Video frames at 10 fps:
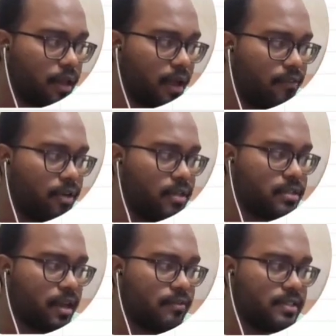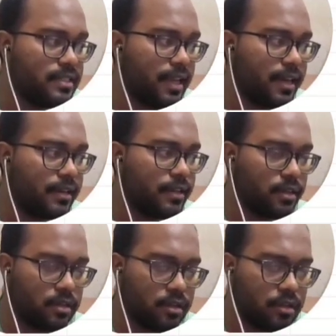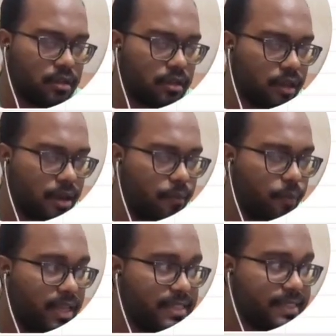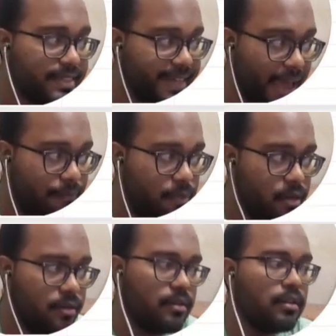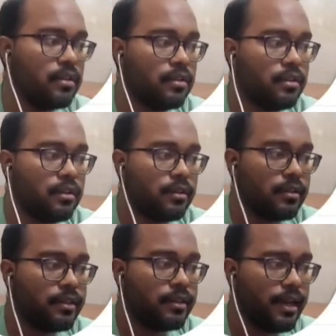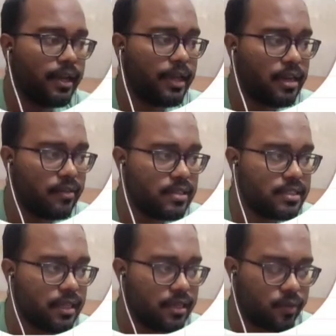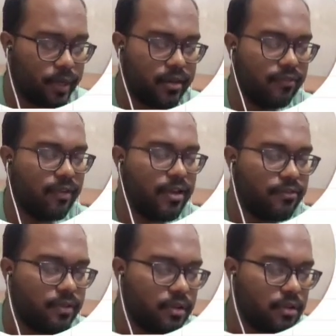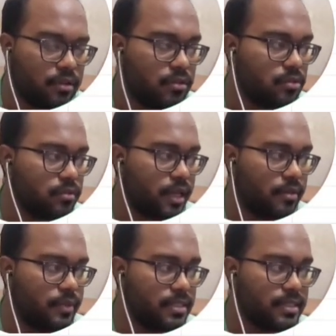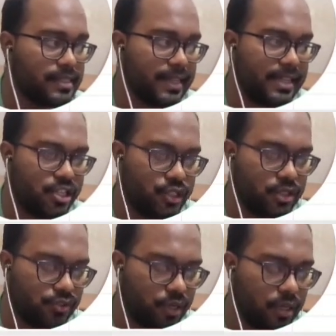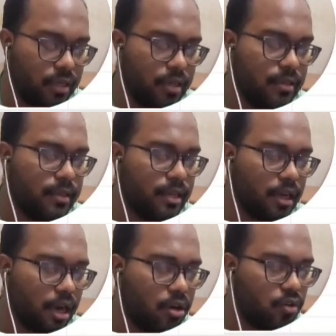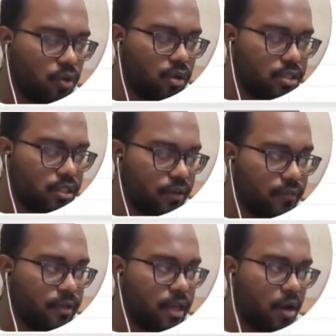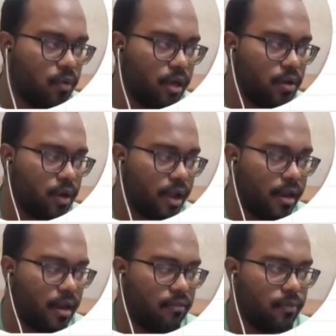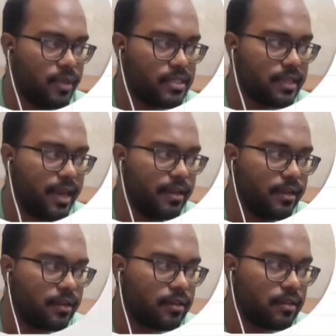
average. I will select it and press tab. Then again I will select 25. So that means the cell G3. Then Control Shift down arrow and I will press enter.